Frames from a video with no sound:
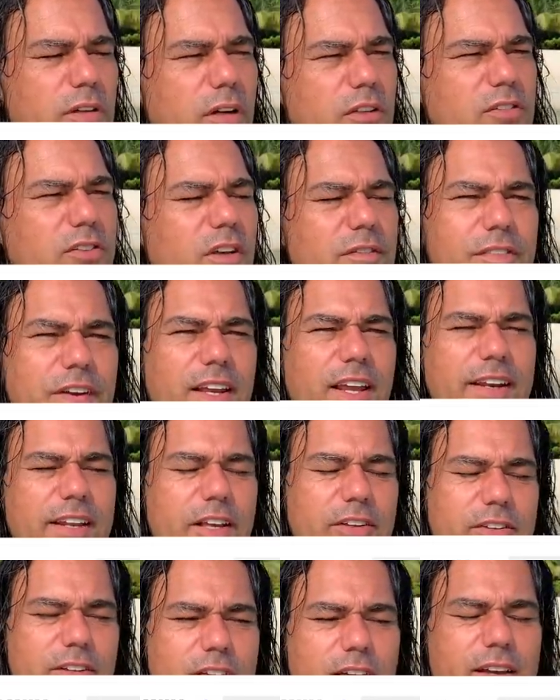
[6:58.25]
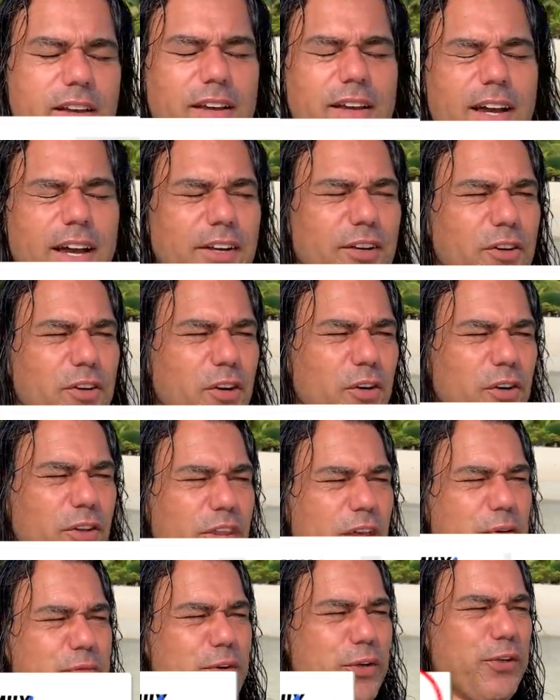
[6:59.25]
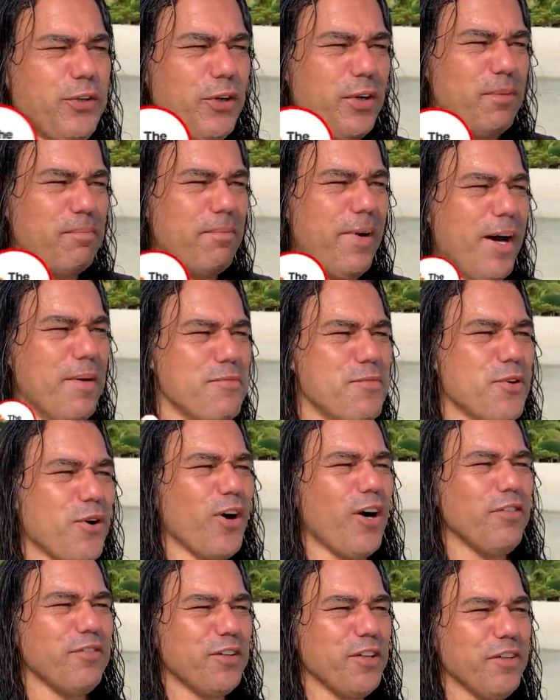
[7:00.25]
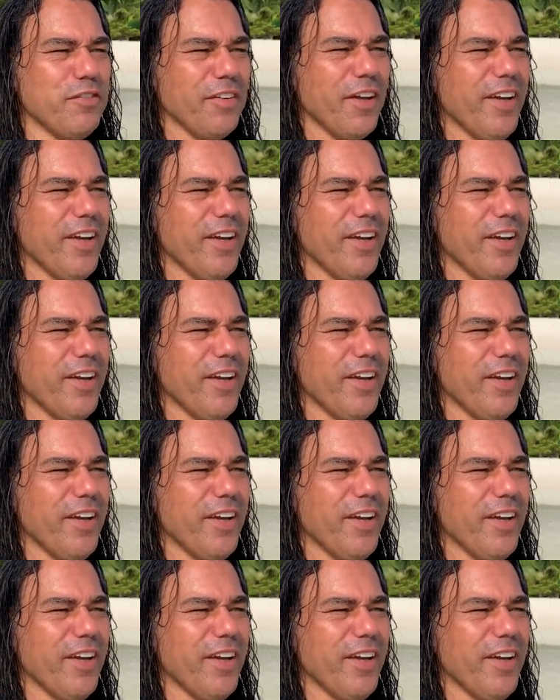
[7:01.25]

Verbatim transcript: something like this. I don't know the name for sure. Mamurovdov,